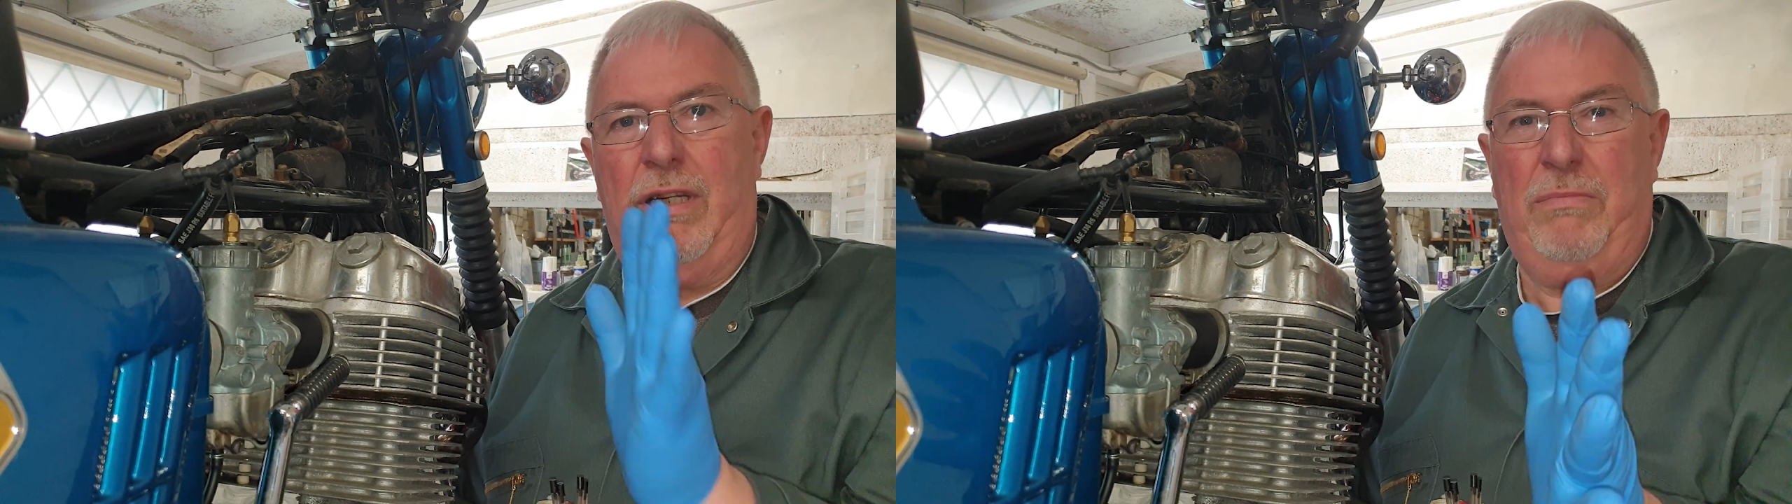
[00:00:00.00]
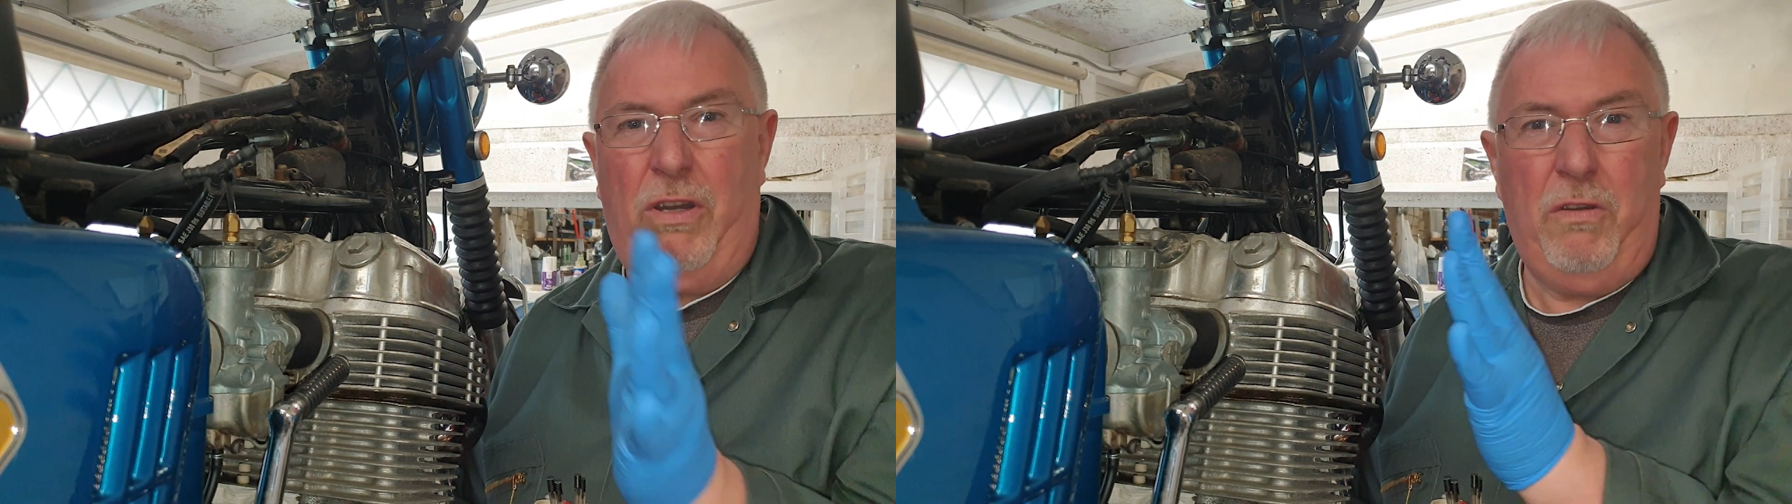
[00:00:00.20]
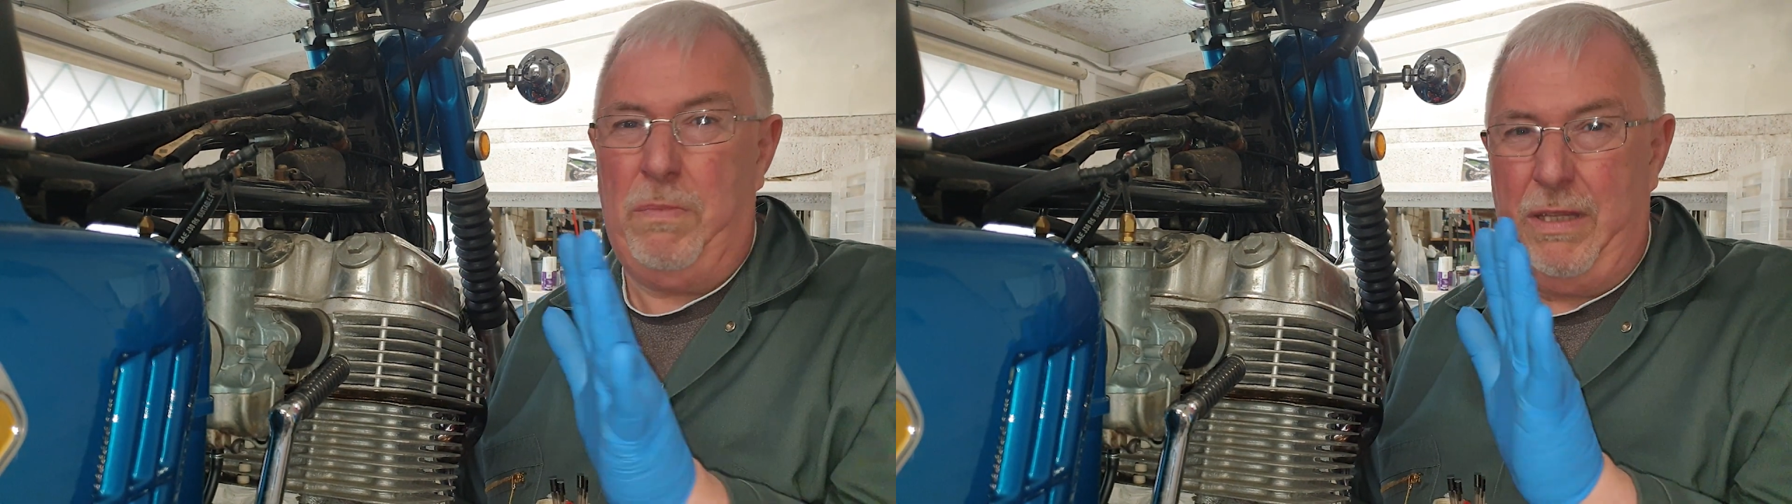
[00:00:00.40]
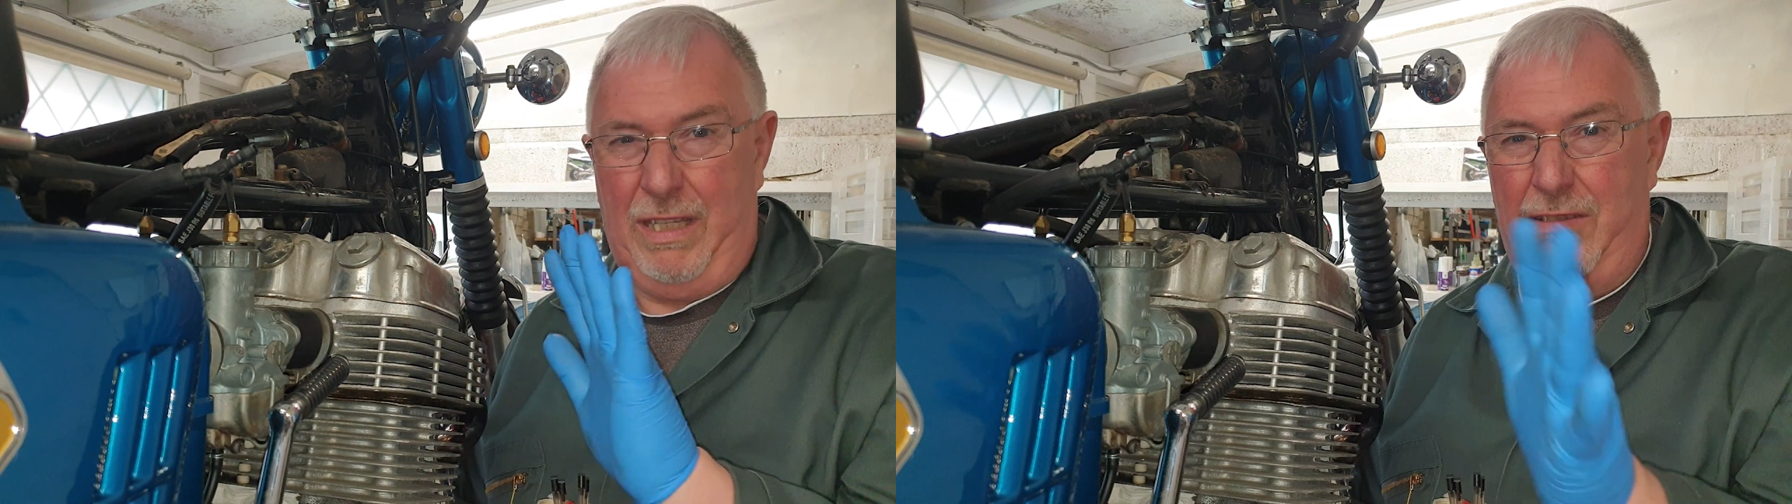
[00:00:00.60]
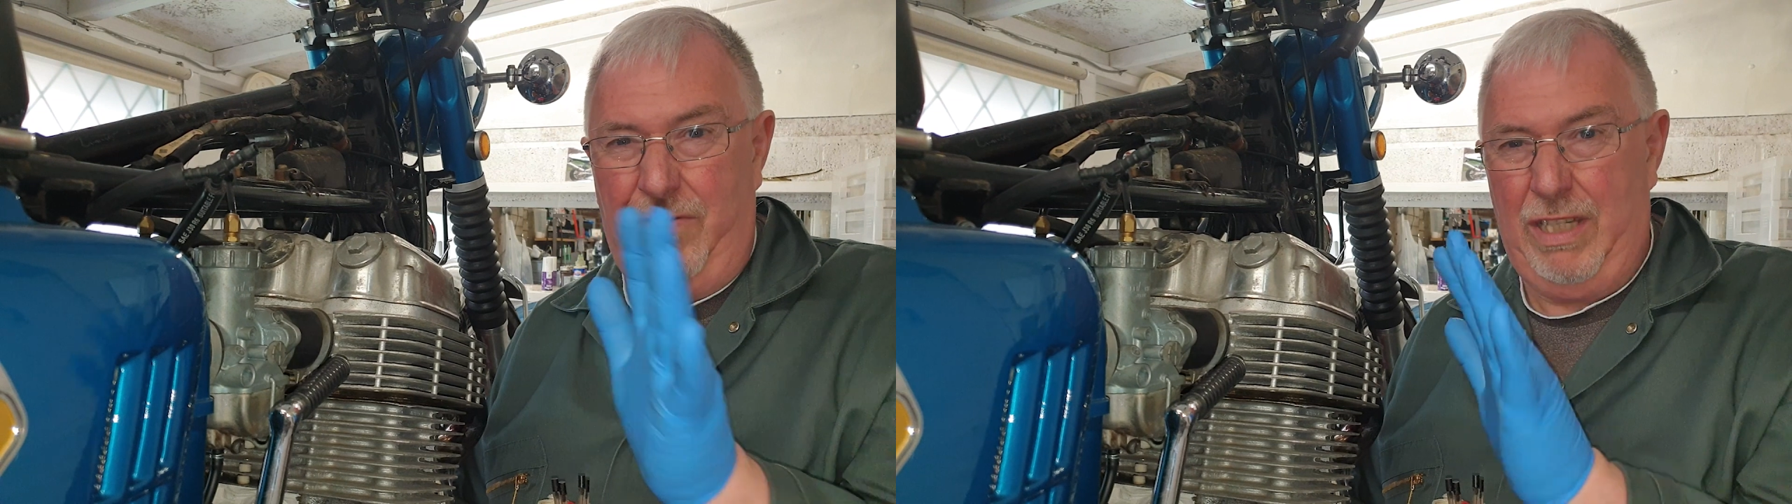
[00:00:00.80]
And I'm hoping
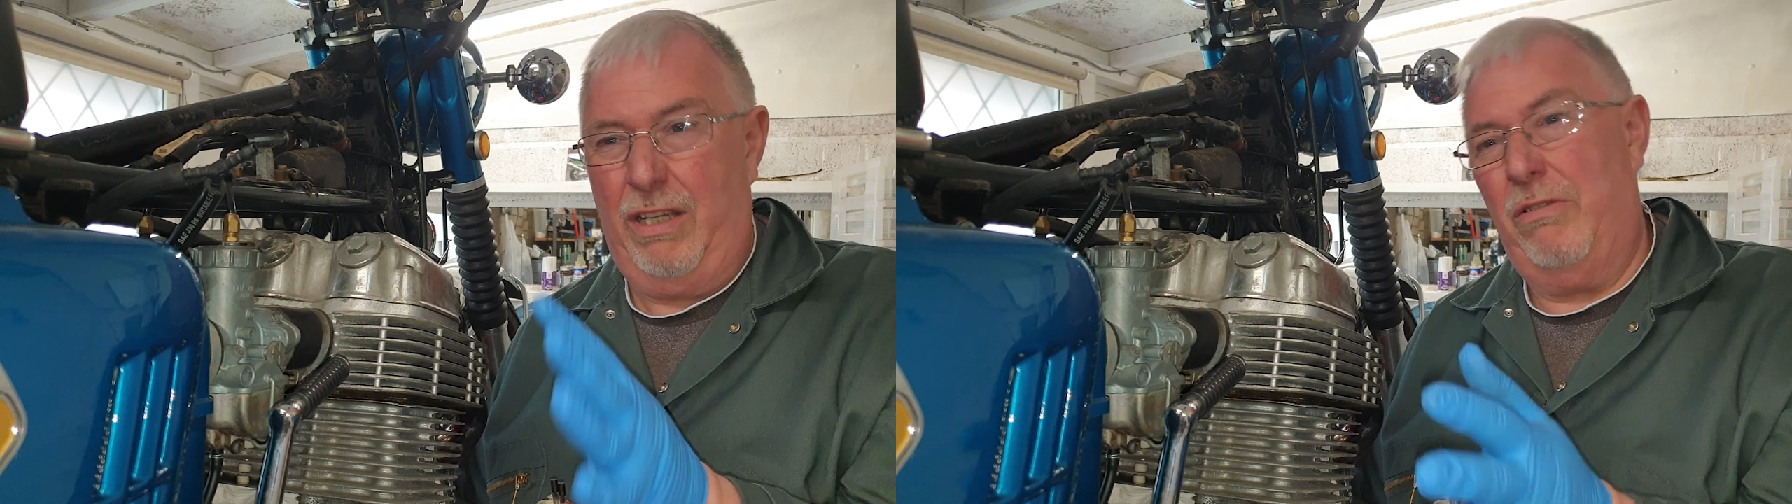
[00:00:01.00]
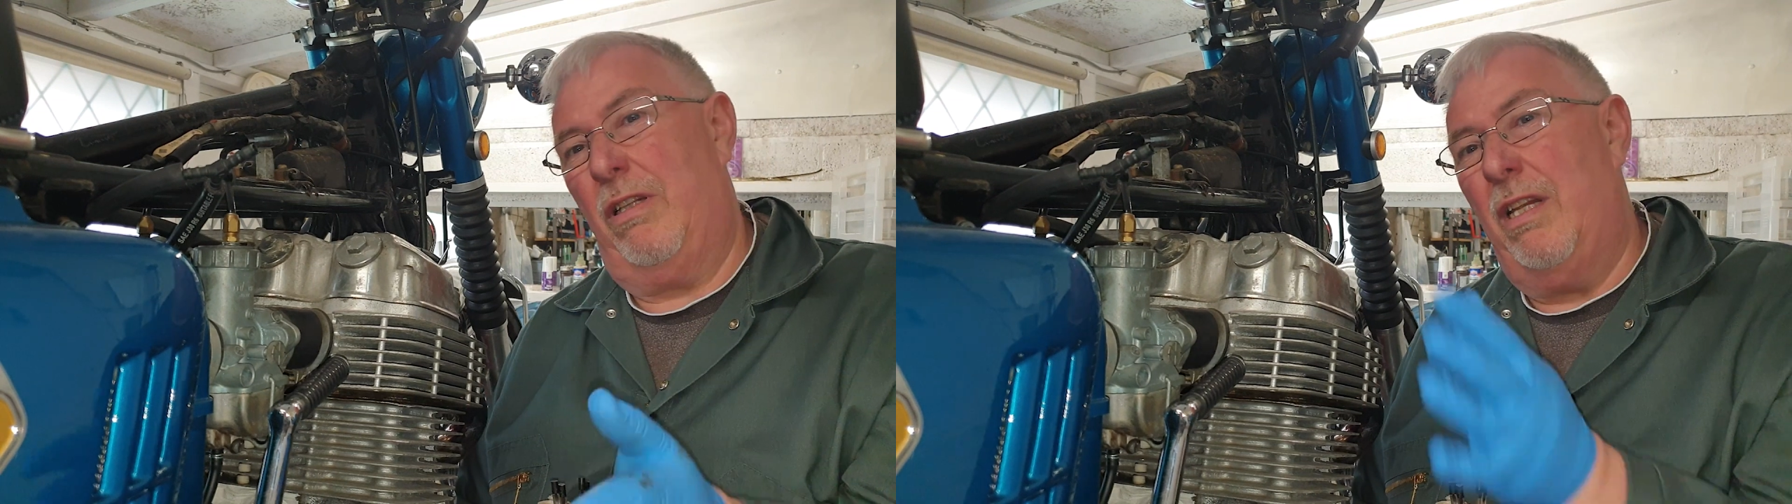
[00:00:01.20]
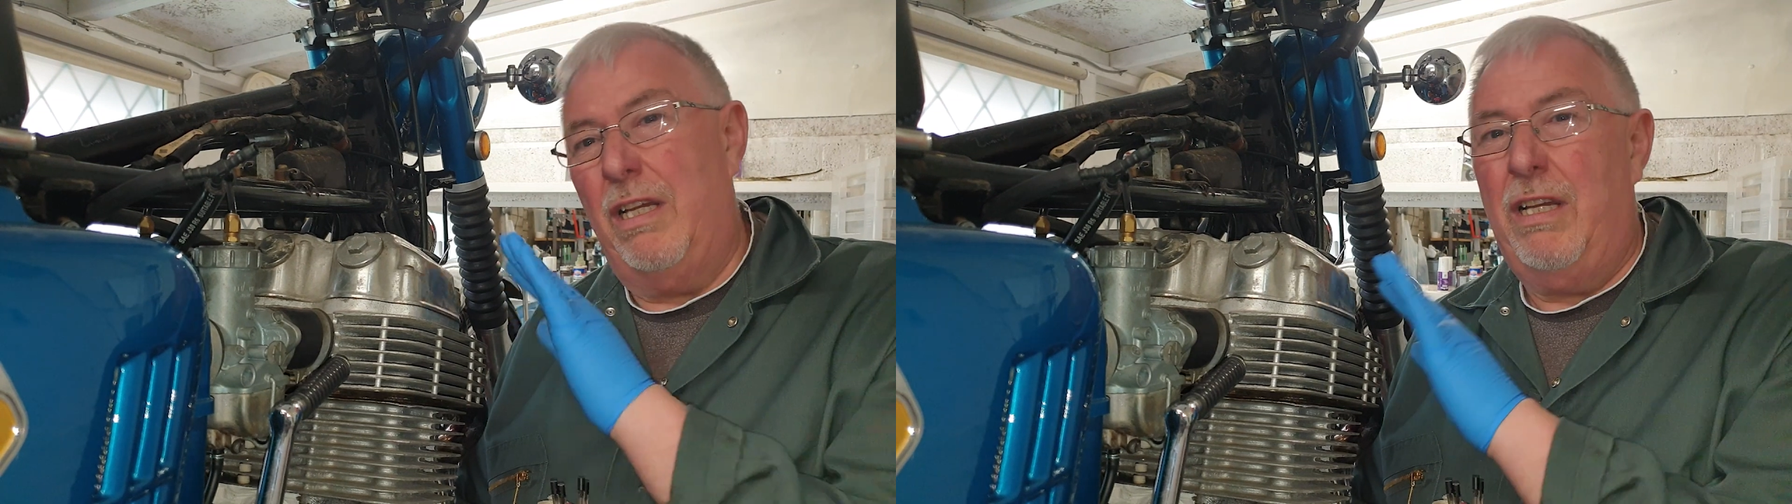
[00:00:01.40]
this video will